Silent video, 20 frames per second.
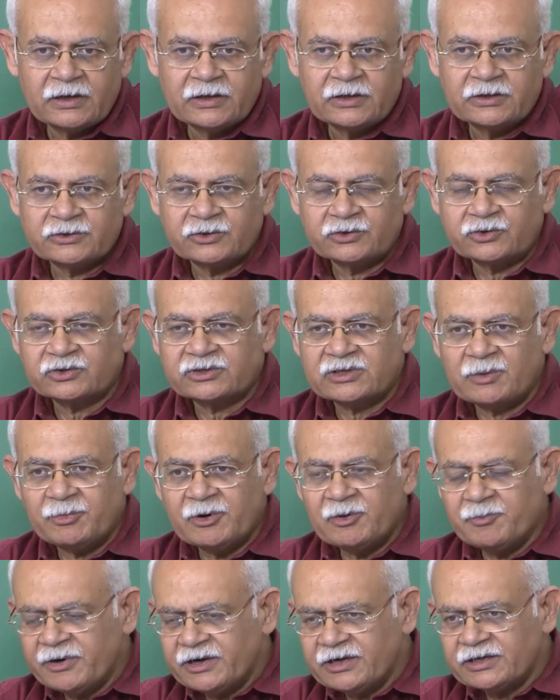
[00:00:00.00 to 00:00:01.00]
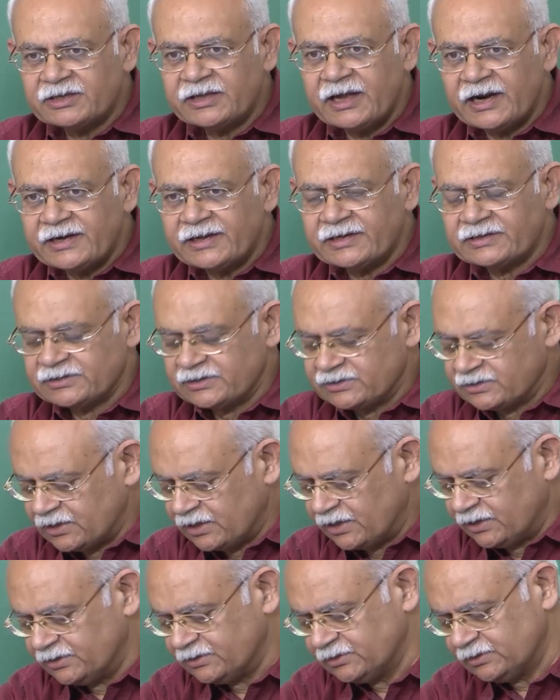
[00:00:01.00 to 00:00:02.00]
So to supplement that
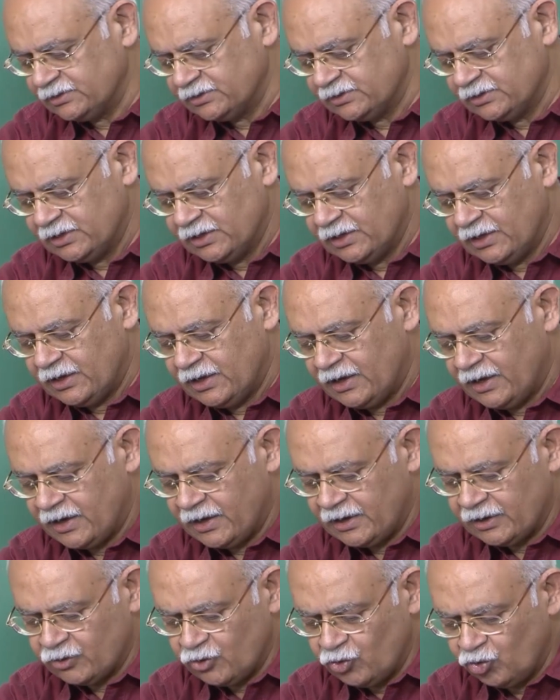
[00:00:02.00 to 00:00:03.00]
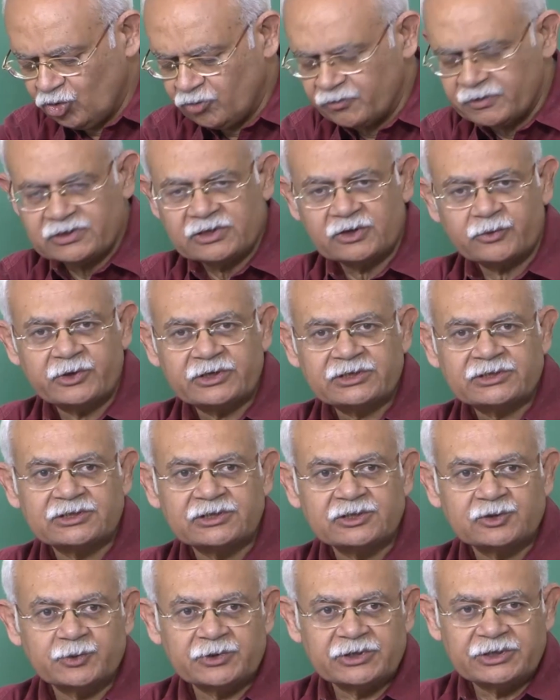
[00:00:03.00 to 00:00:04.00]
exercise and go over the
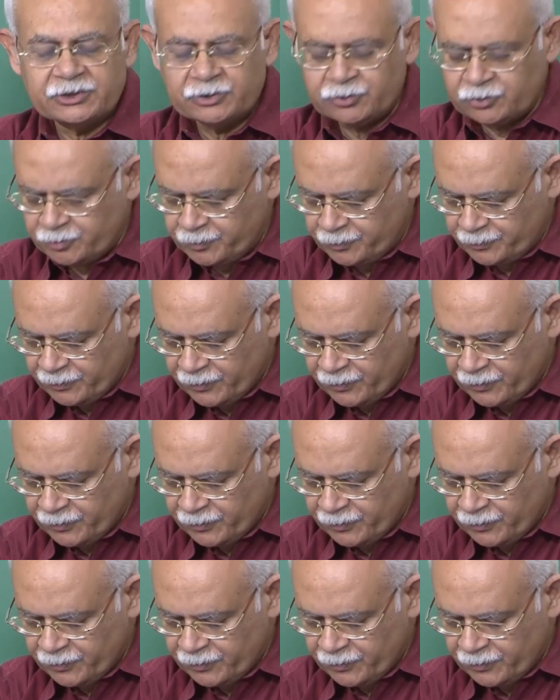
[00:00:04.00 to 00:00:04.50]
questions with you,